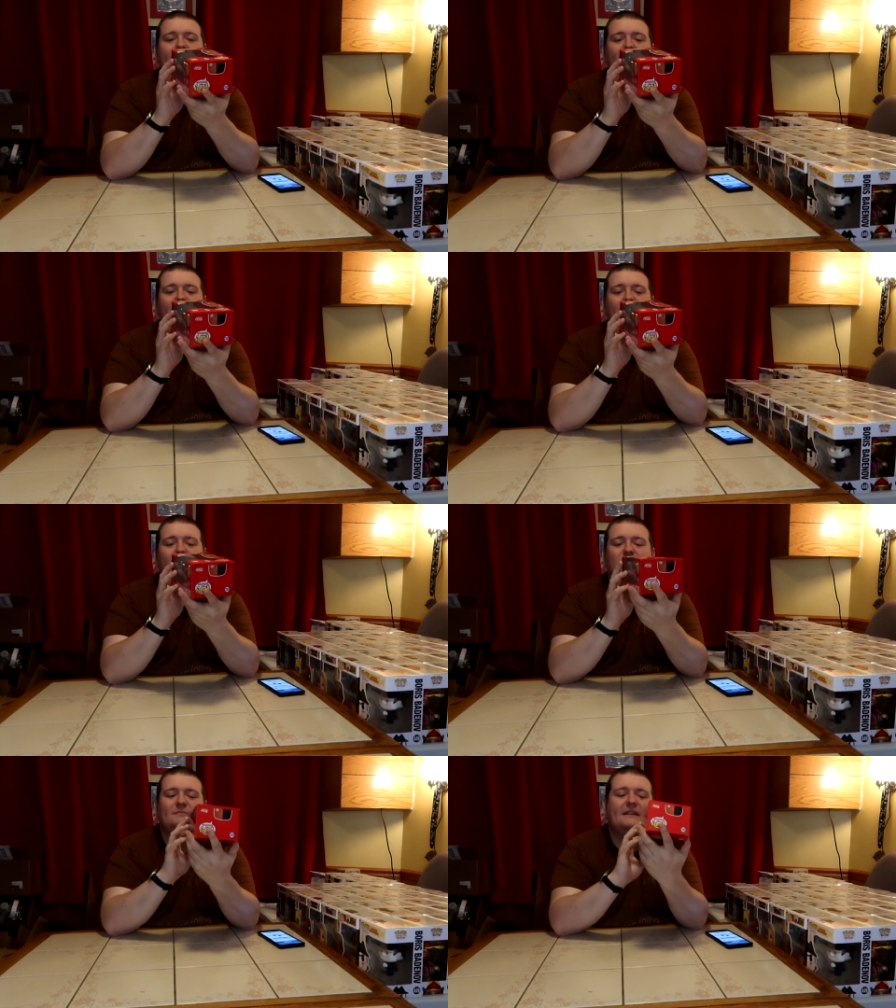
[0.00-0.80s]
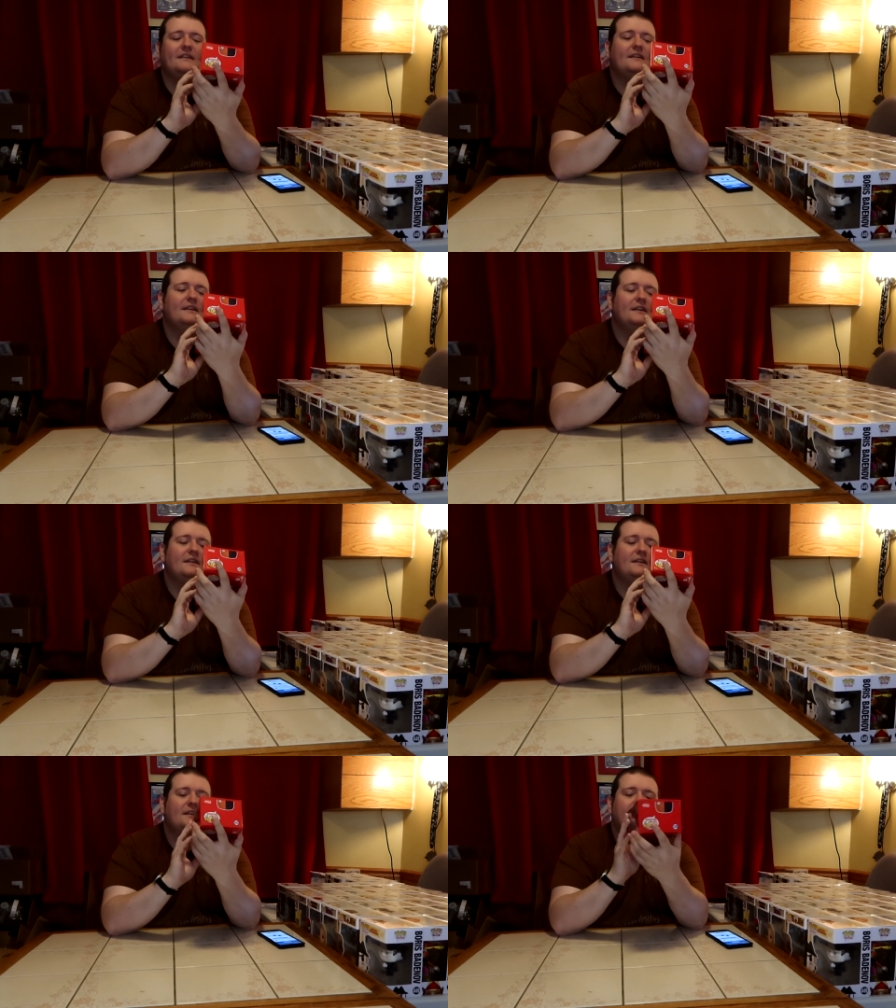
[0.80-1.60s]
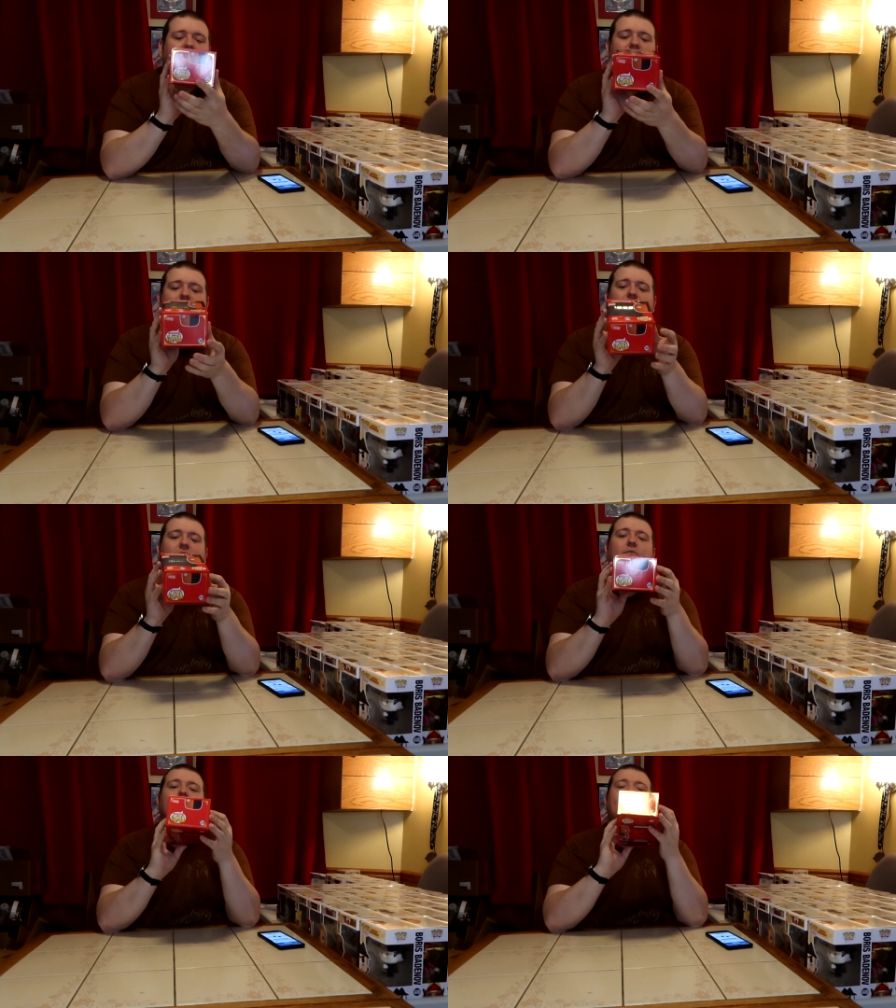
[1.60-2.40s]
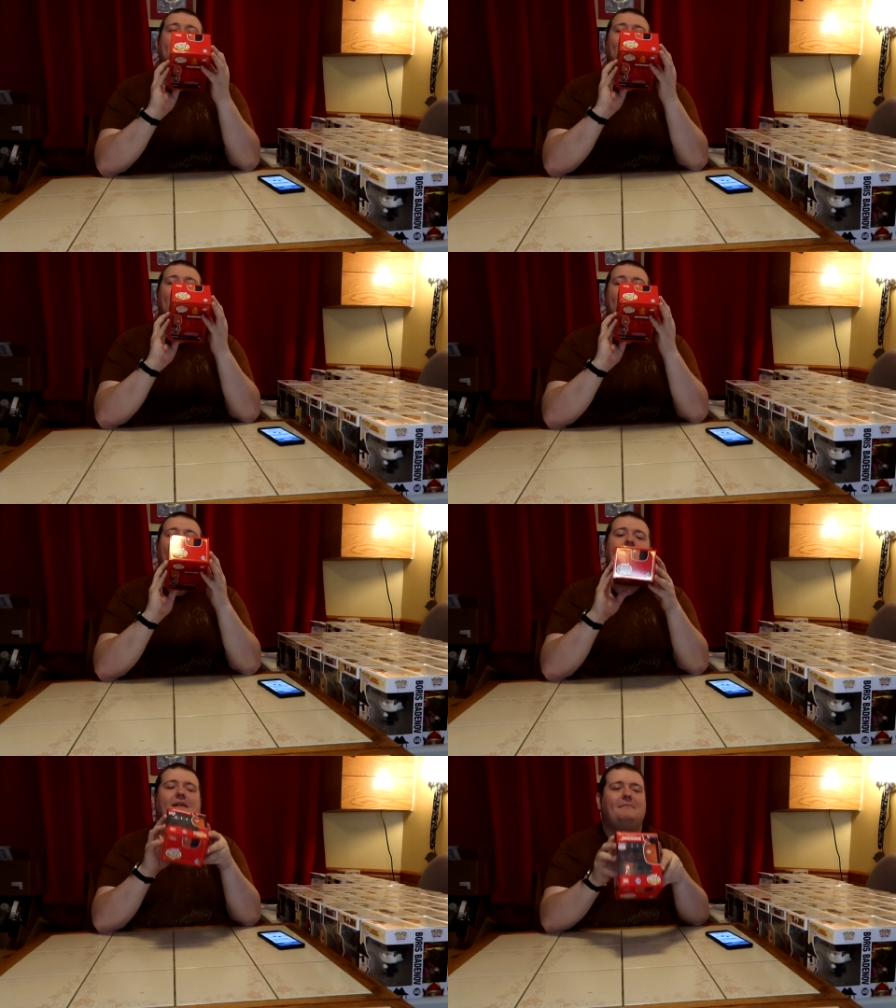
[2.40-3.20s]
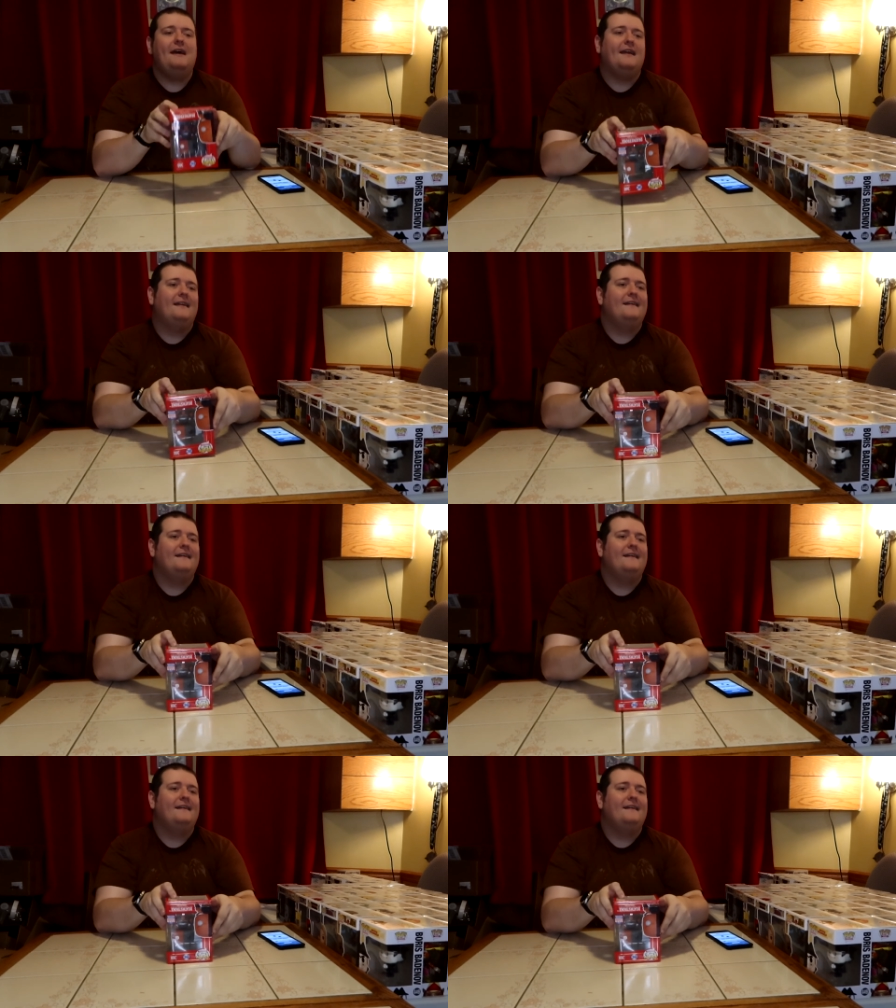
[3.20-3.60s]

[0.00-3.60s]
They're pretty cool to me. So we'll check them out and be right back.